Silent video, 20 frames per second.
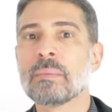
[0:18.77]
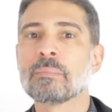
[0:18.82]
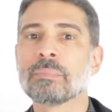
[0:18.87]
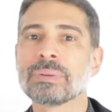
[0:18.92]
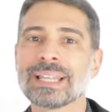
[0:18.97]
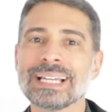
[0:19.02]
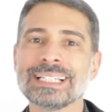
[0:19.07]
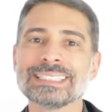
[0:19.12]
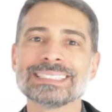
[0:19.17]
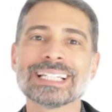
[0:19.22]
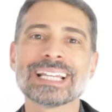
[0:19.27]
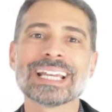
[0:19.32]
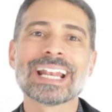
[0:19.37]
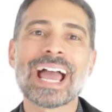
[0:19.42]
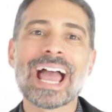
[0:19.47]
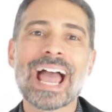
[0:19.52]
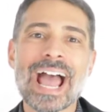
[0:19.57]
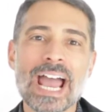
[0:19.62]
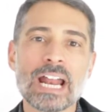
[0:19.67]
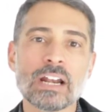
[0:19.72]
Placing
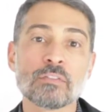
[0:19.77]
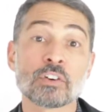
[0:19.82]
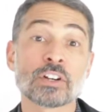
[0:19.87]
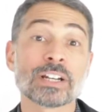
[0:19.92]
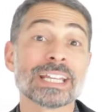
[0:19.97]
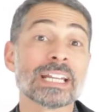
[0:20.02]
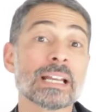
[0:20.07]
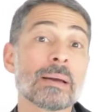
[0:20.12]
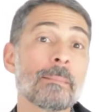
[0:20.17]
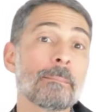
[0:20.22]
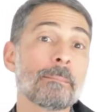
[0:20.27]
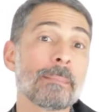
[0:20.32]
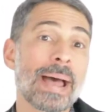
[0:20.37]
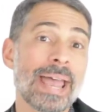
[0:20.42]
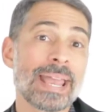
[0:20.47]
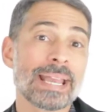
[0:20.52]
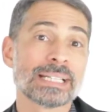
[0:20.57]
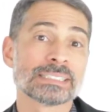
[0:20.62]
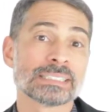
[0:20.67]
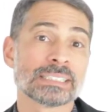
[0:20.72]
an advert in a
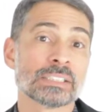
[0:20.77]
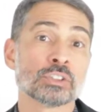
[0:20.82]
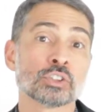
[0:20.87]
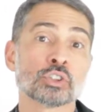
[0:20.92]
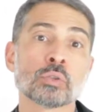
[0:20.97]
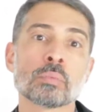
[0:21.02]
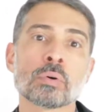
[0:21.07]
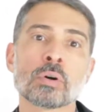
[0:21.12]
magazine to